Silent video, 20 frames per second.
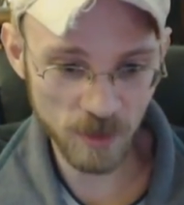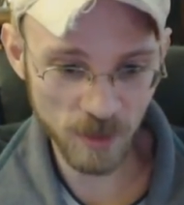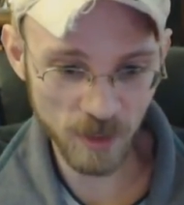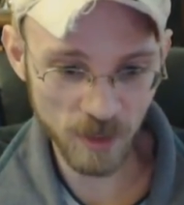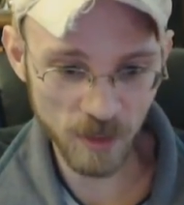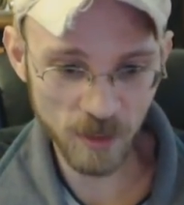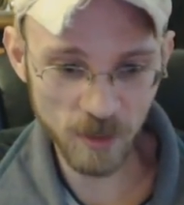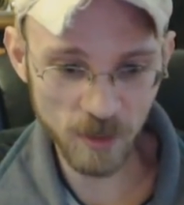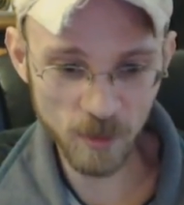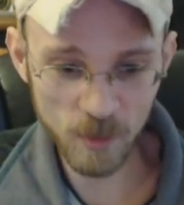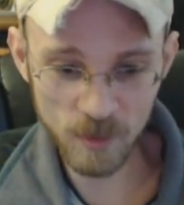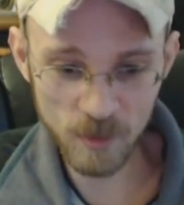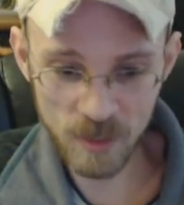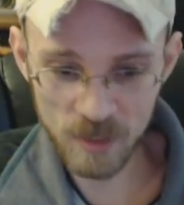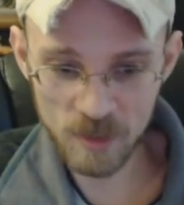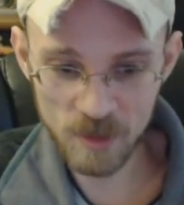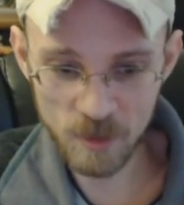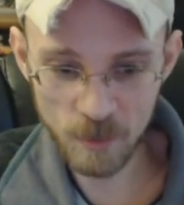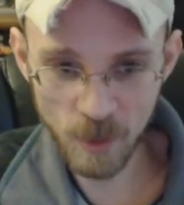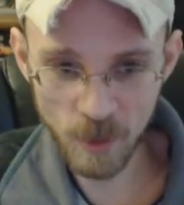This is
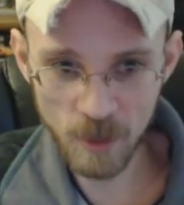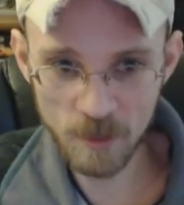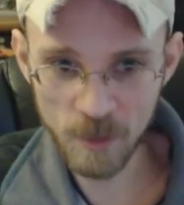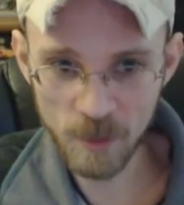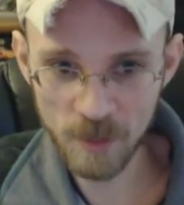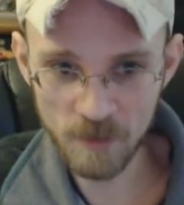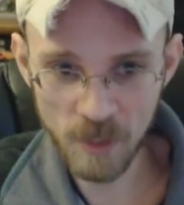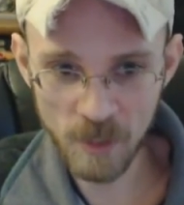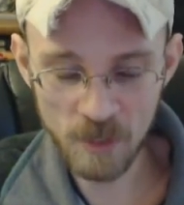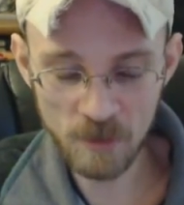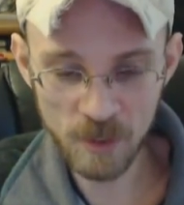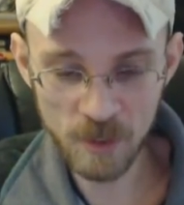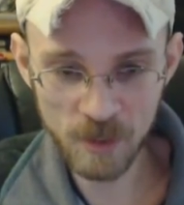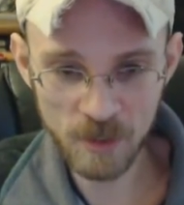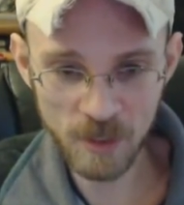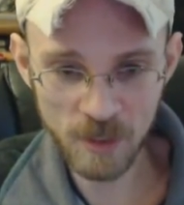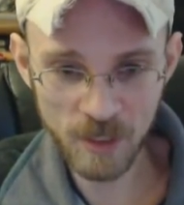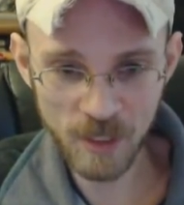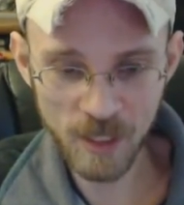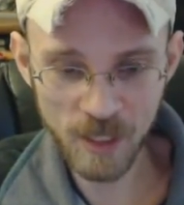probably my favorite,
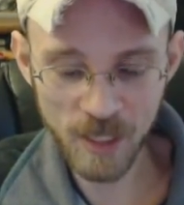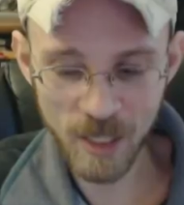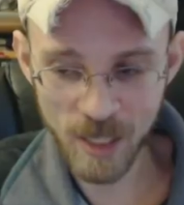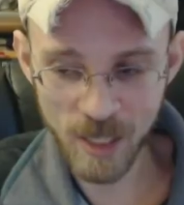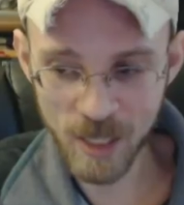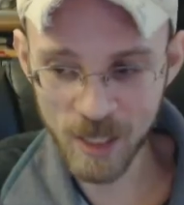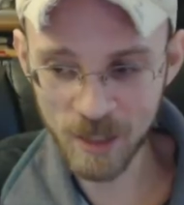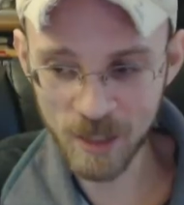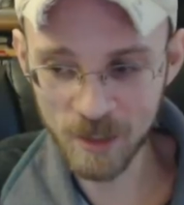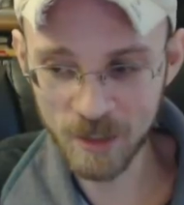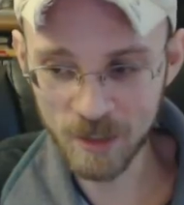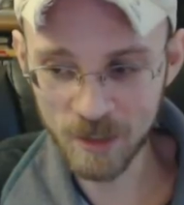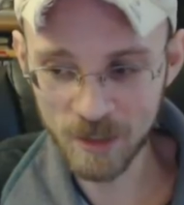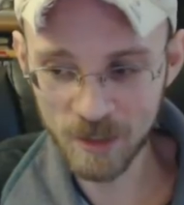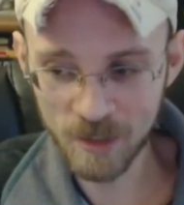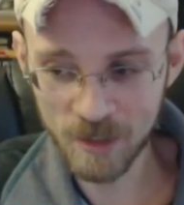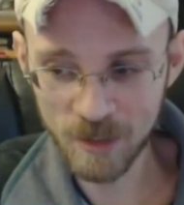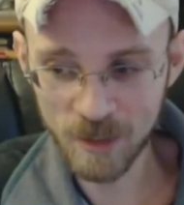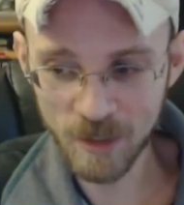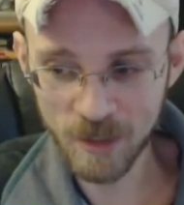and
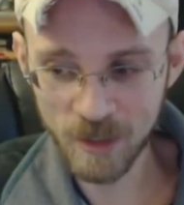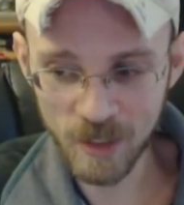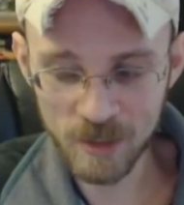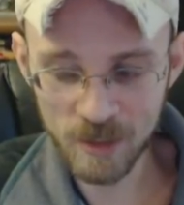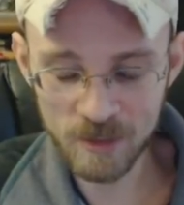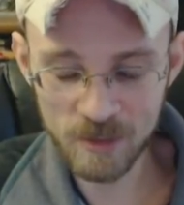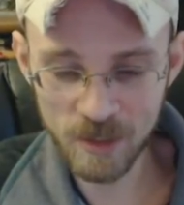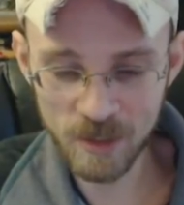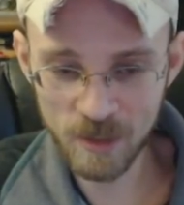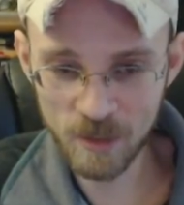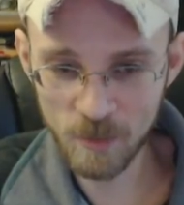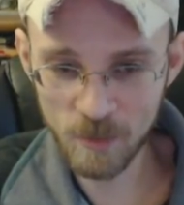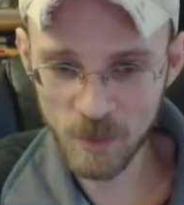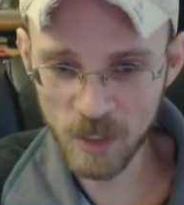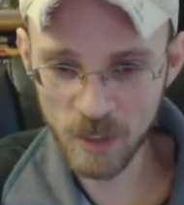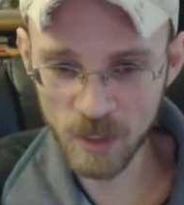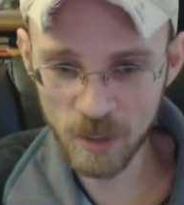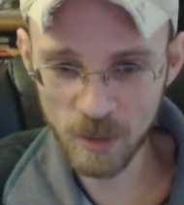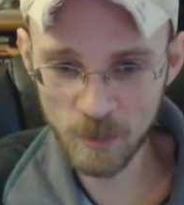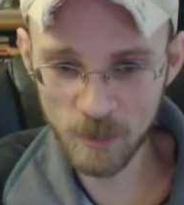like I said at the beginning,
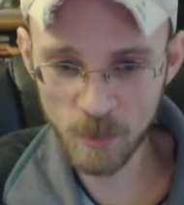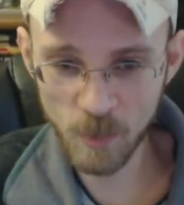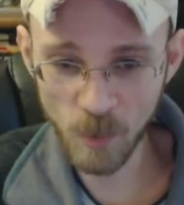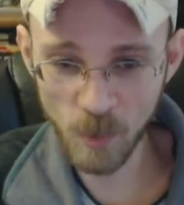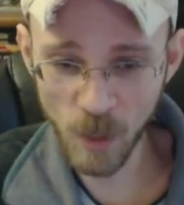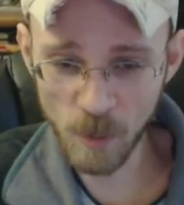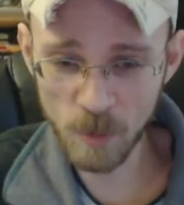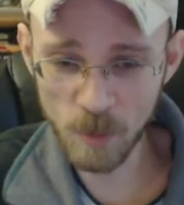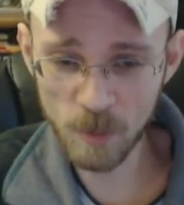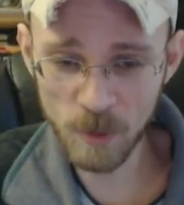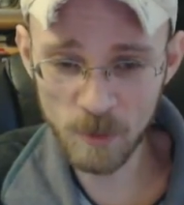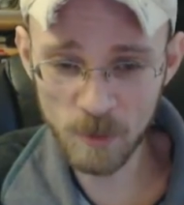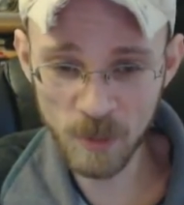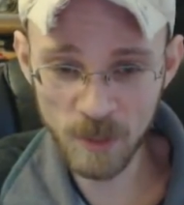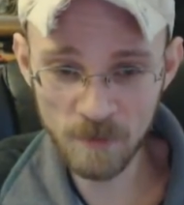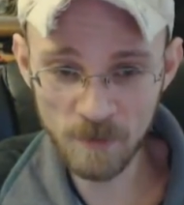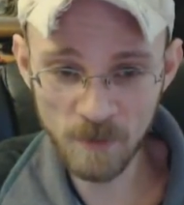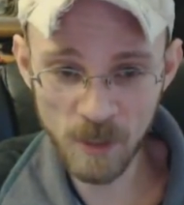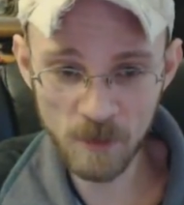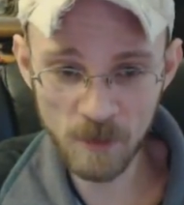probably my
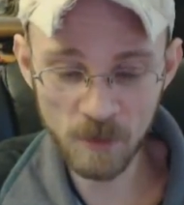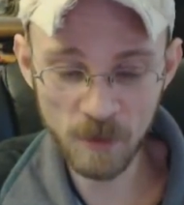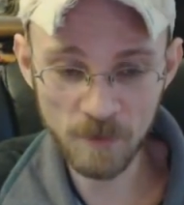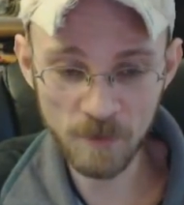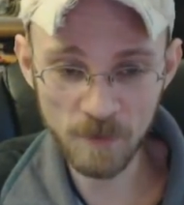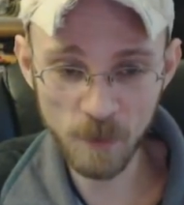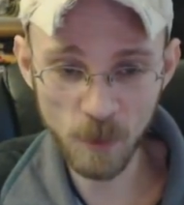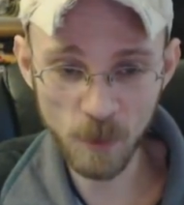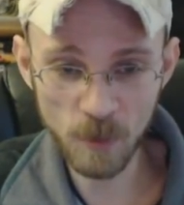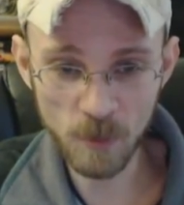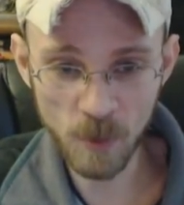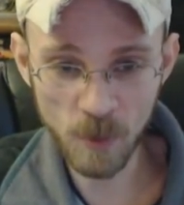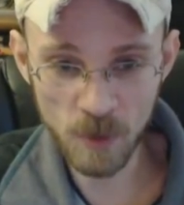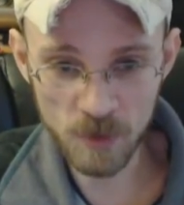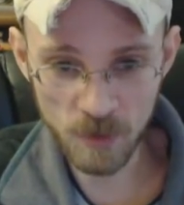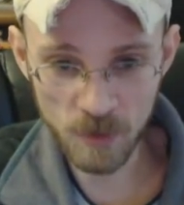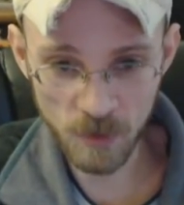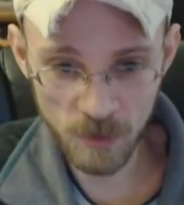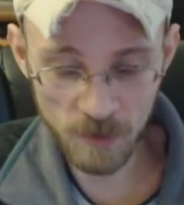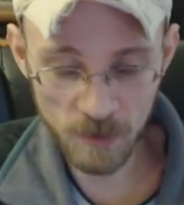favorite foreign martial arts
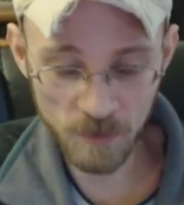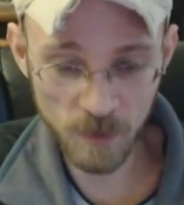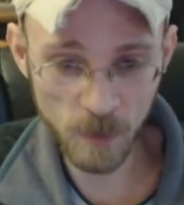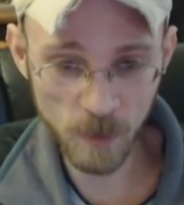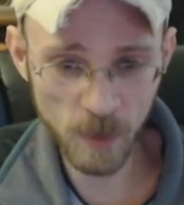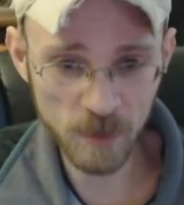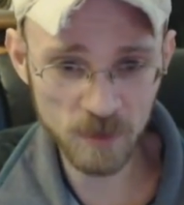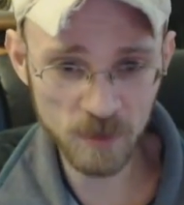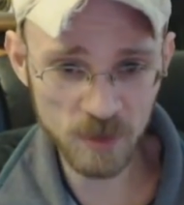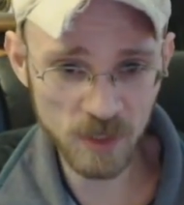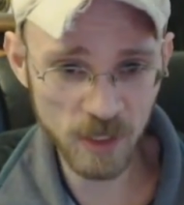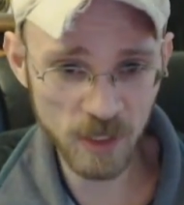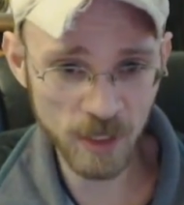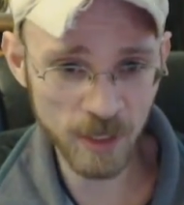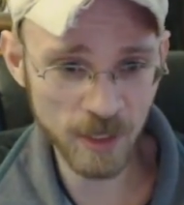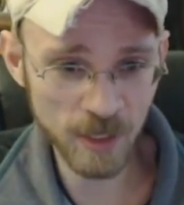film I've seen in